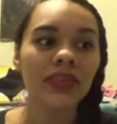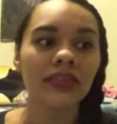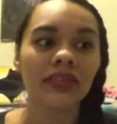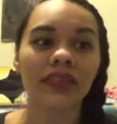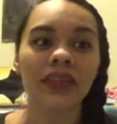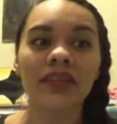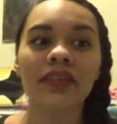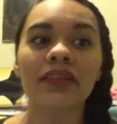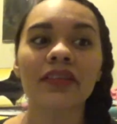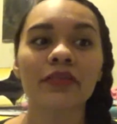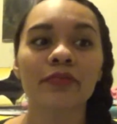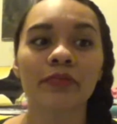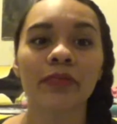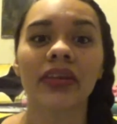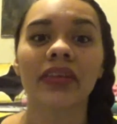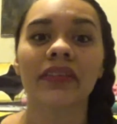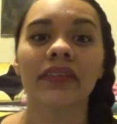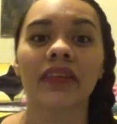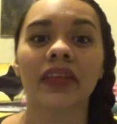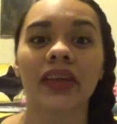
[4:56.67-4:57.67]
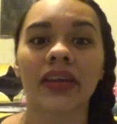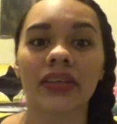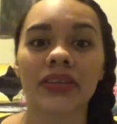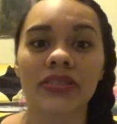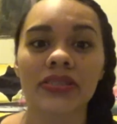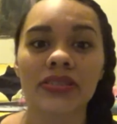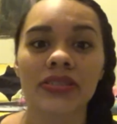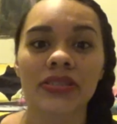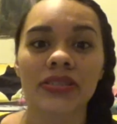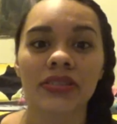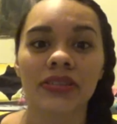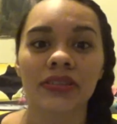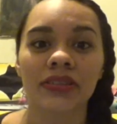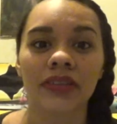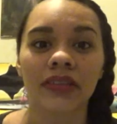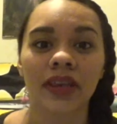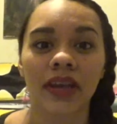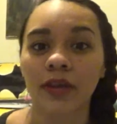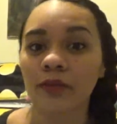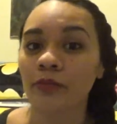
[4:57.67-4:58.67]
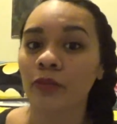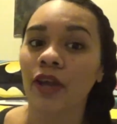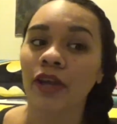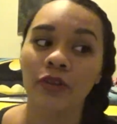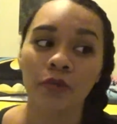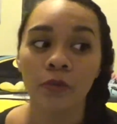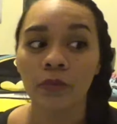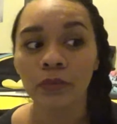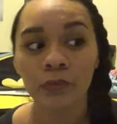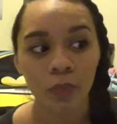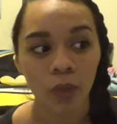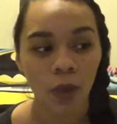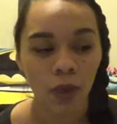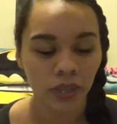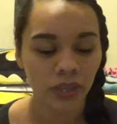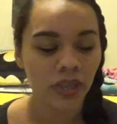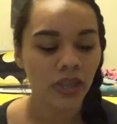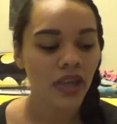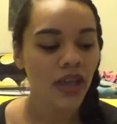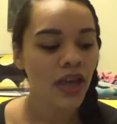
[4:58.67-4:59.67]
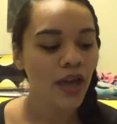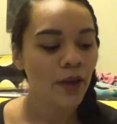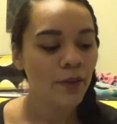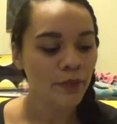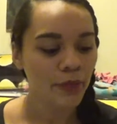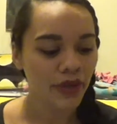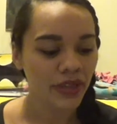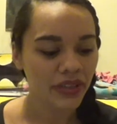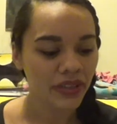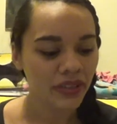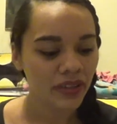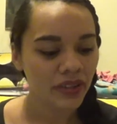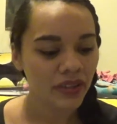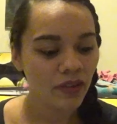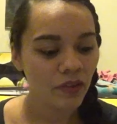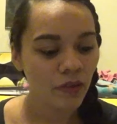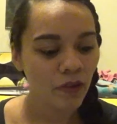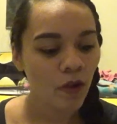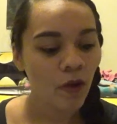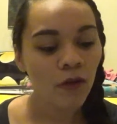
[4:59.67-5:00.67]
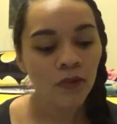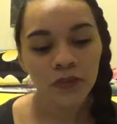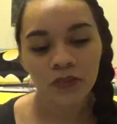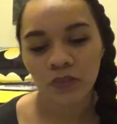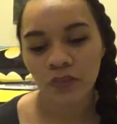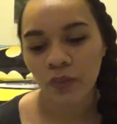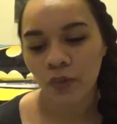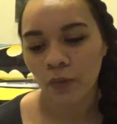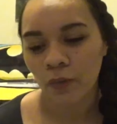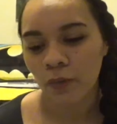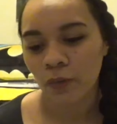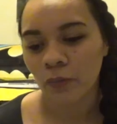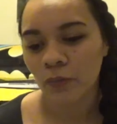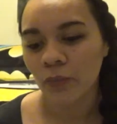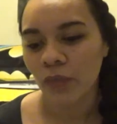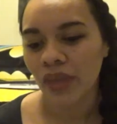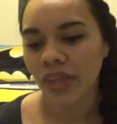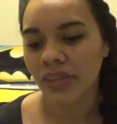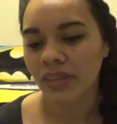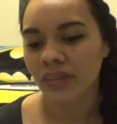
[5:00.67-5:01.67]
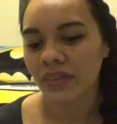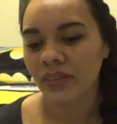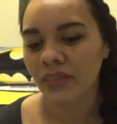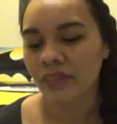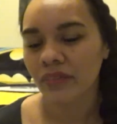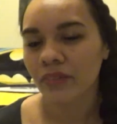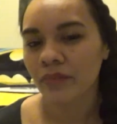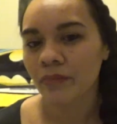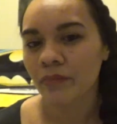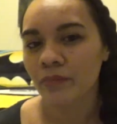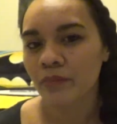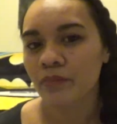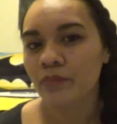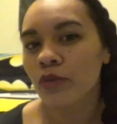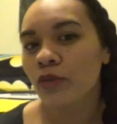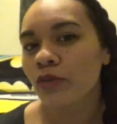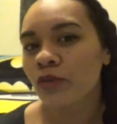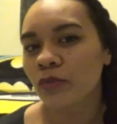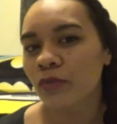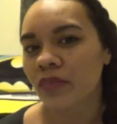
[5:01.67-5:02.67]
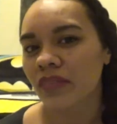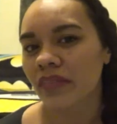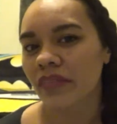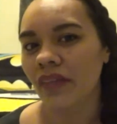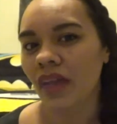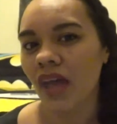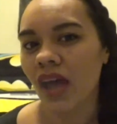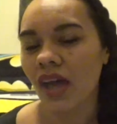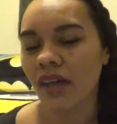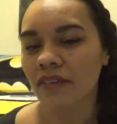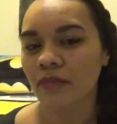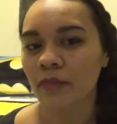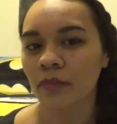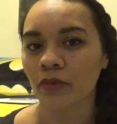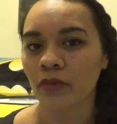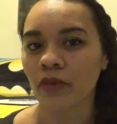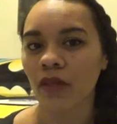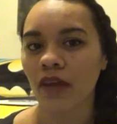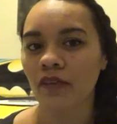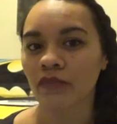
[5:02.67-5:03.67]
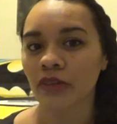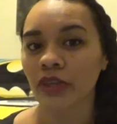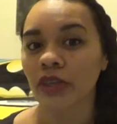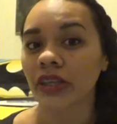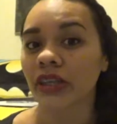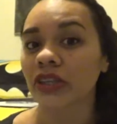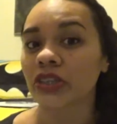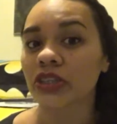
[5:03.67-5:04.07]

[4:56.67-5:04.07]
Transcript: Doesn't mean that I'm right or wrong, but also when Moose was in the hospital after getting